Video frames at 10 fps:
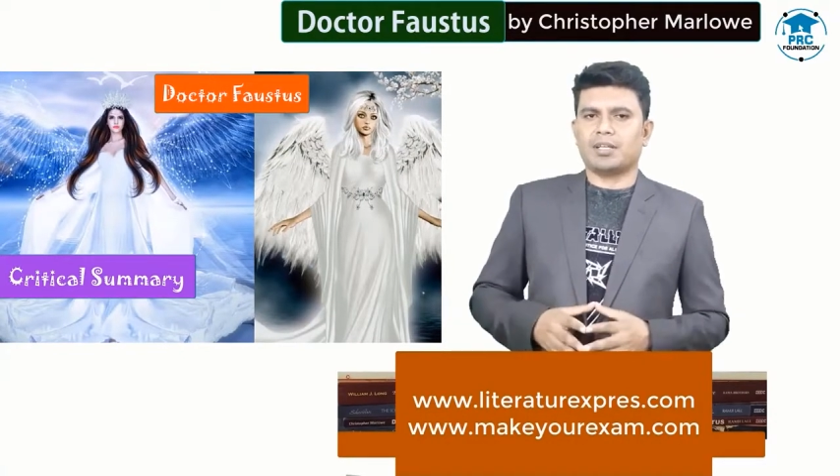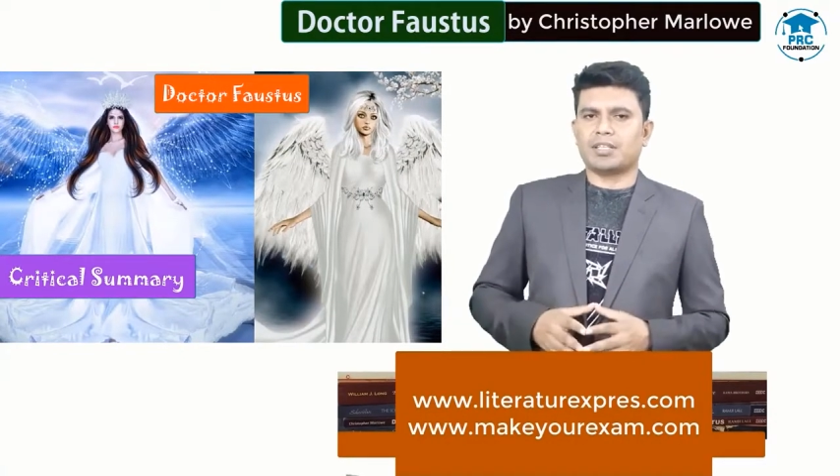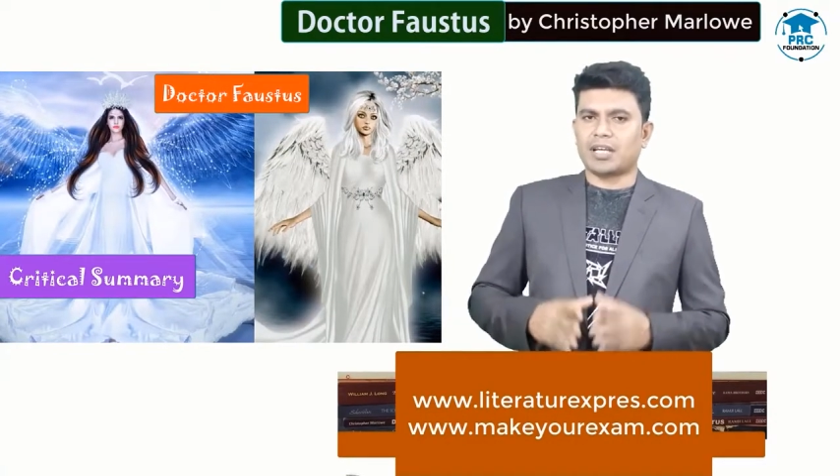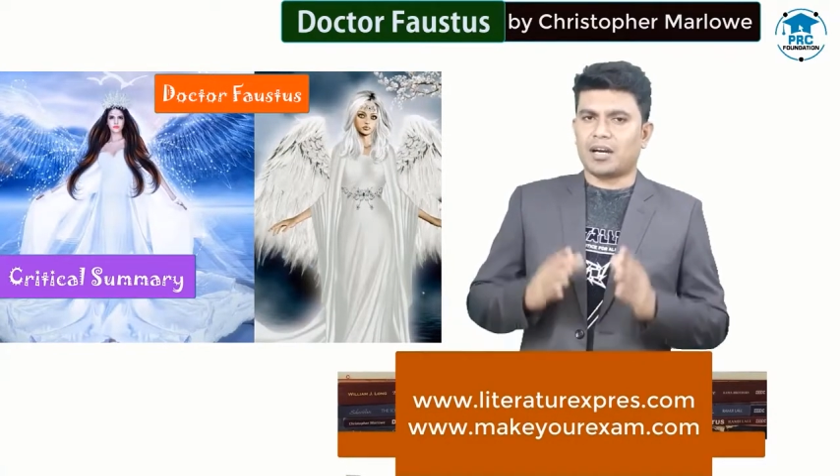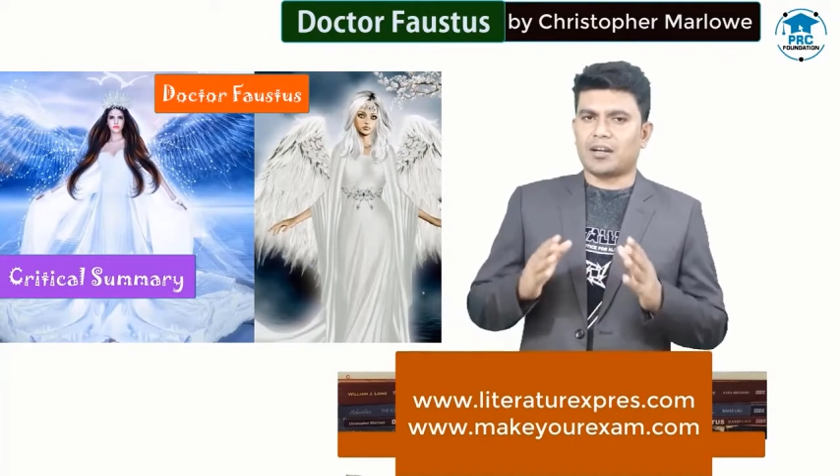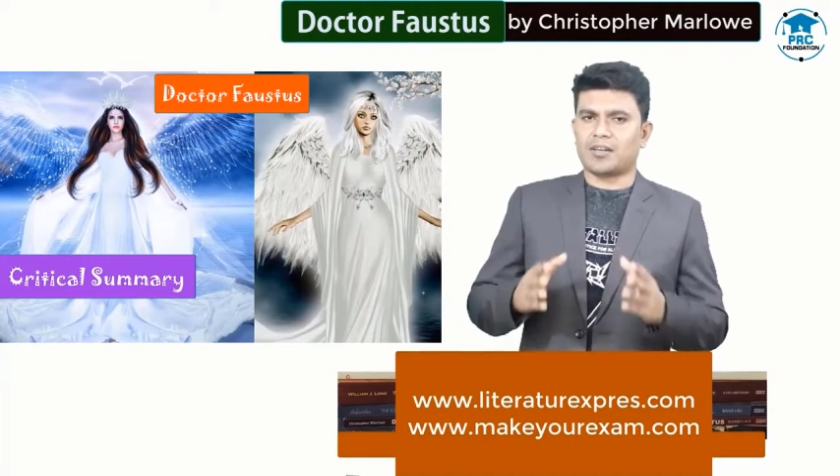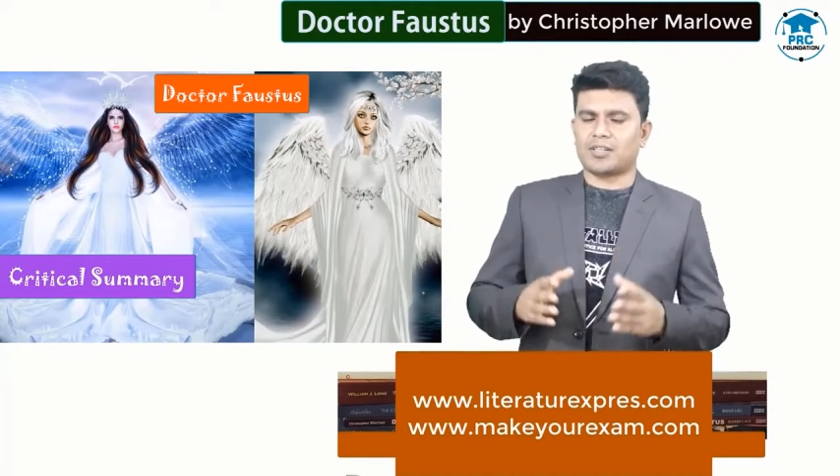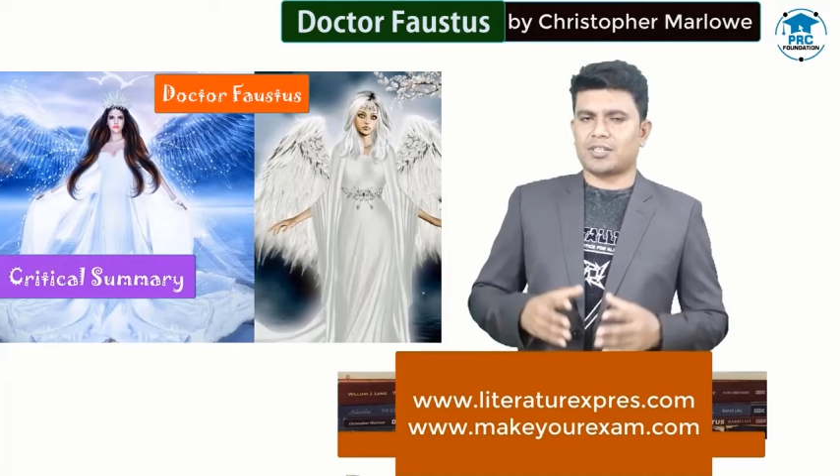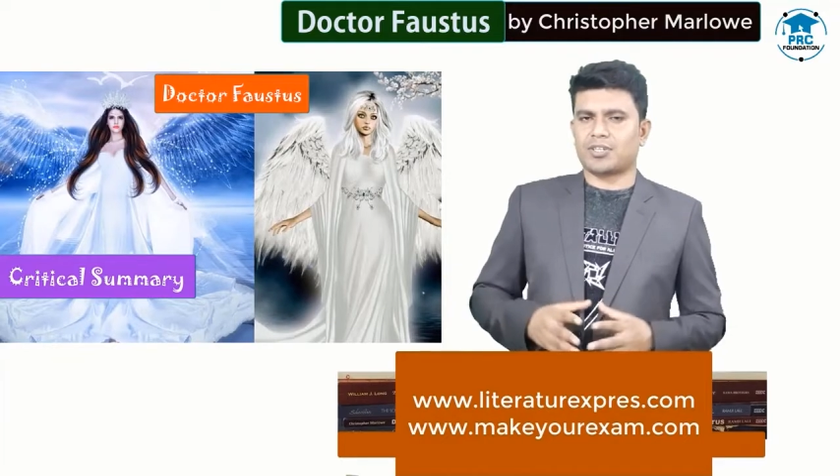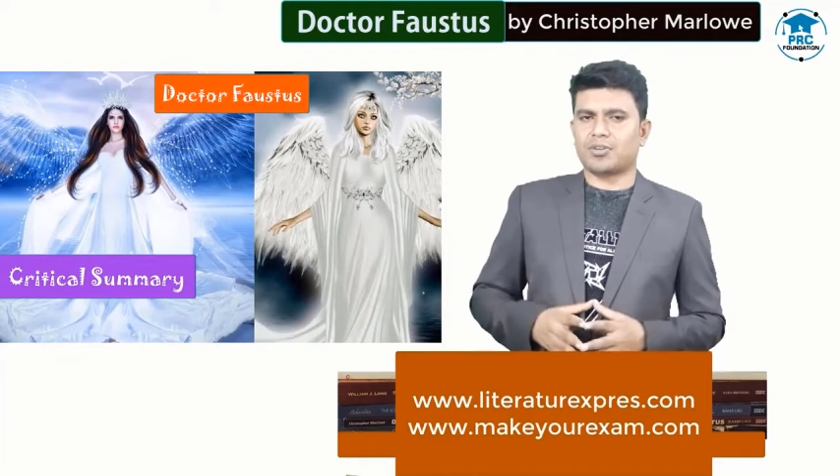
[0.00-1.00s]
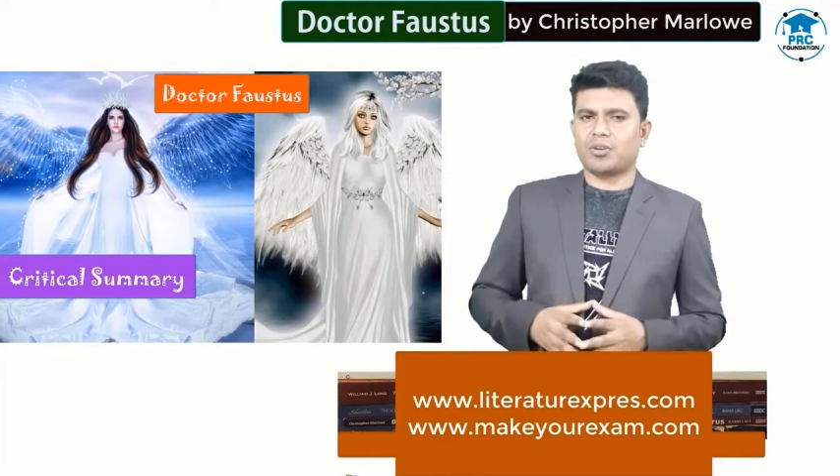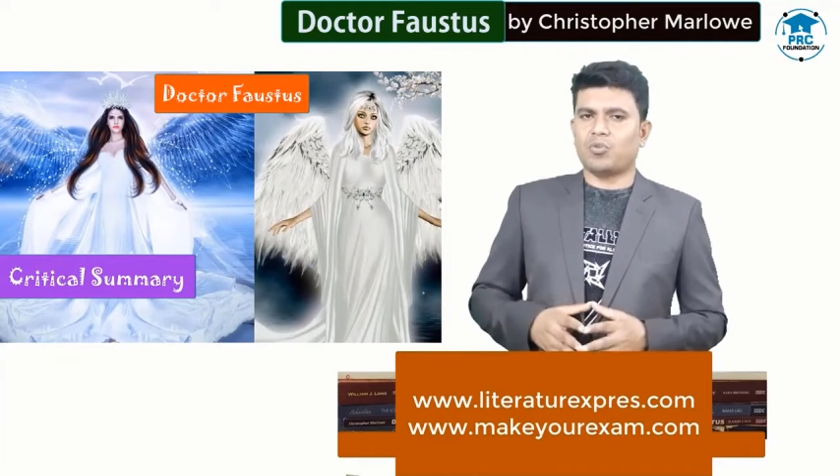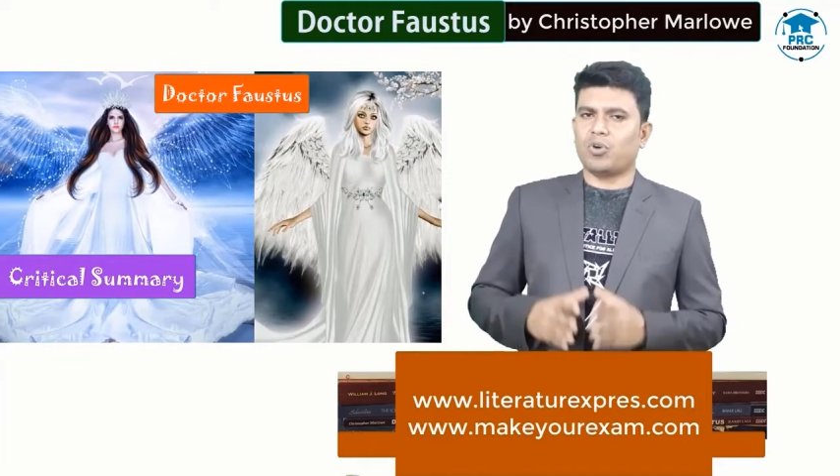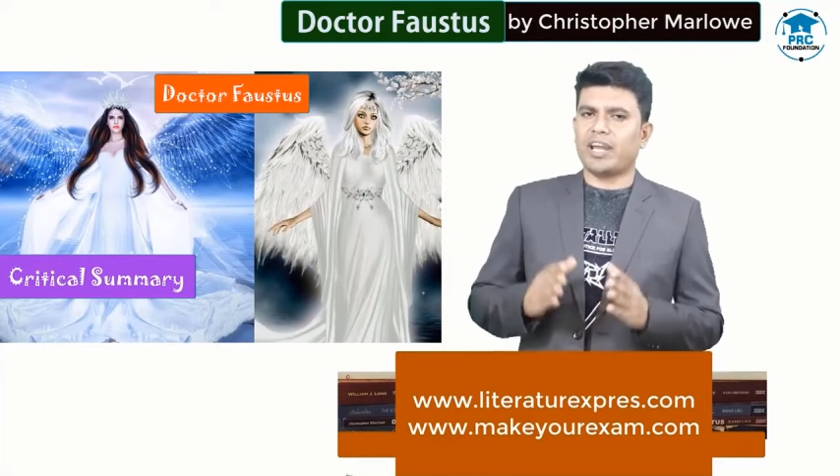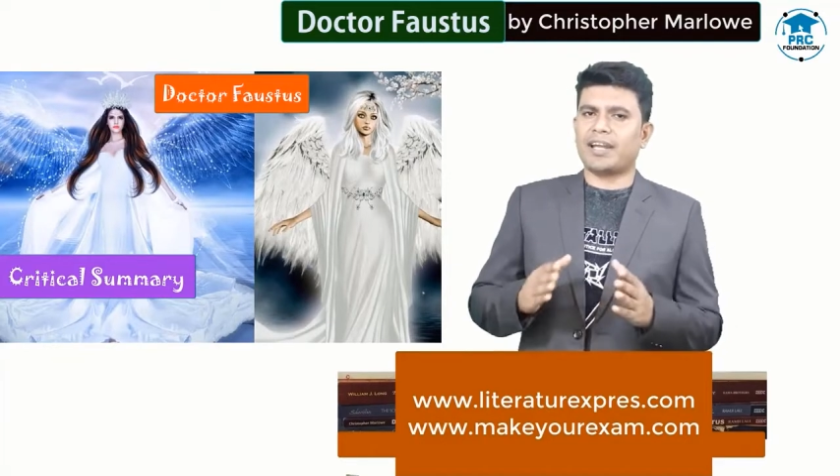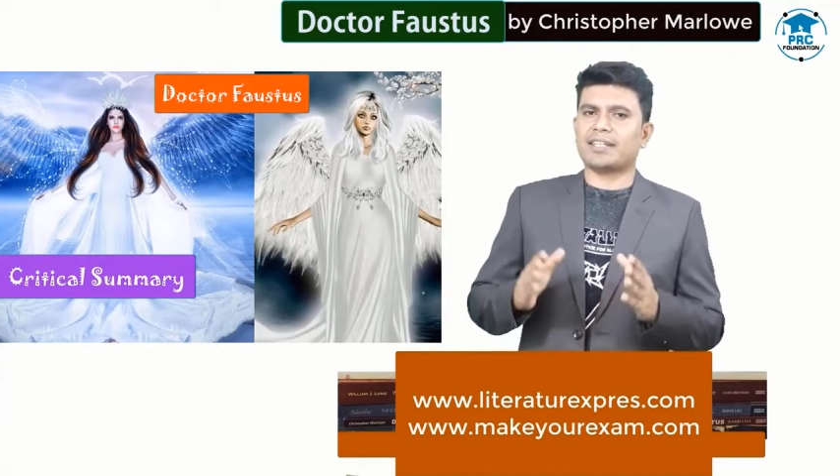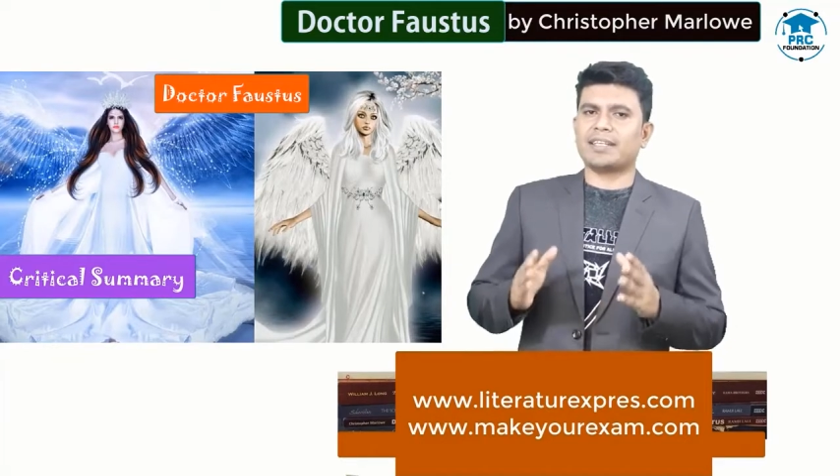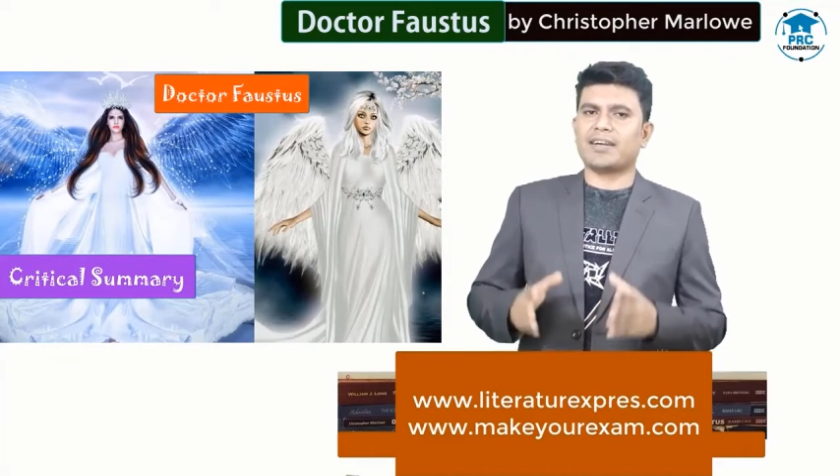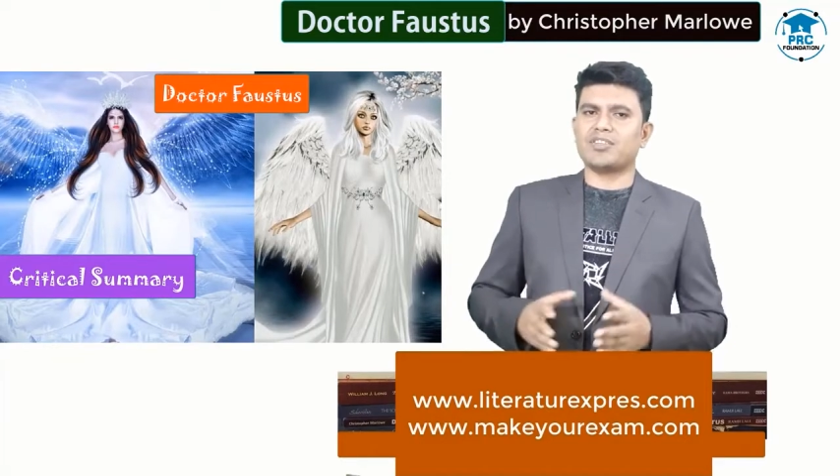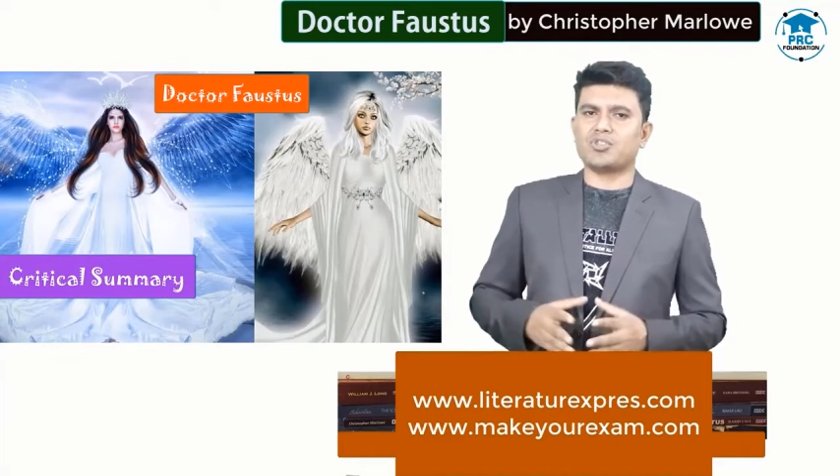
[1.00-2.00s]
The heart, where
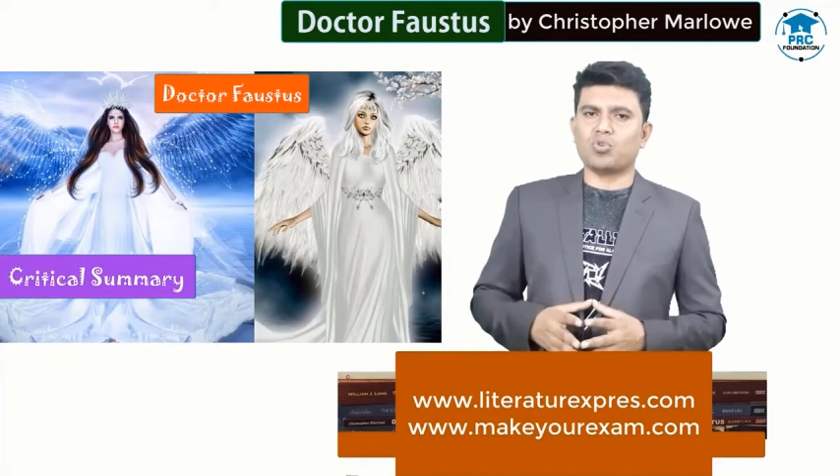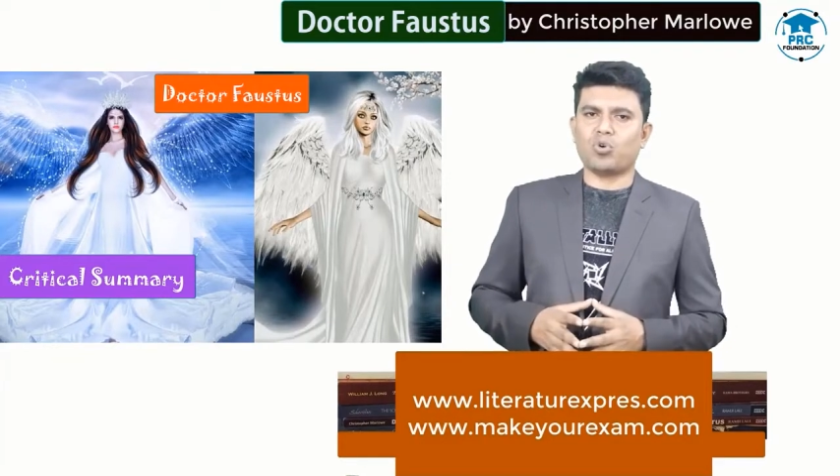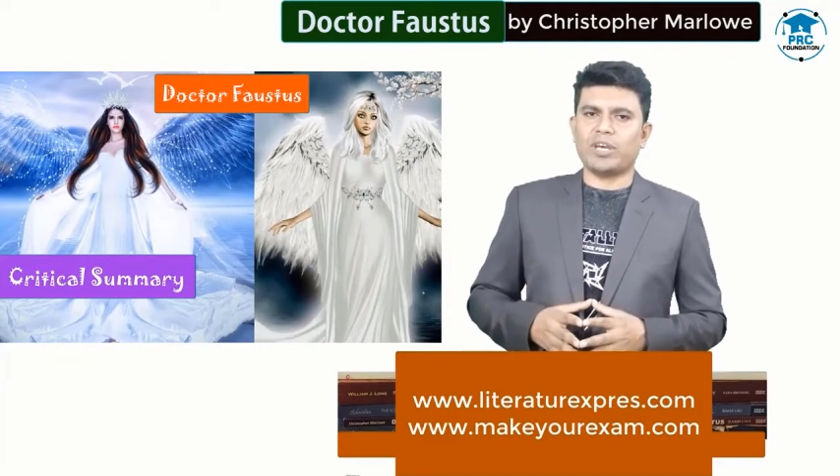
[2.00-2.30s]
there is no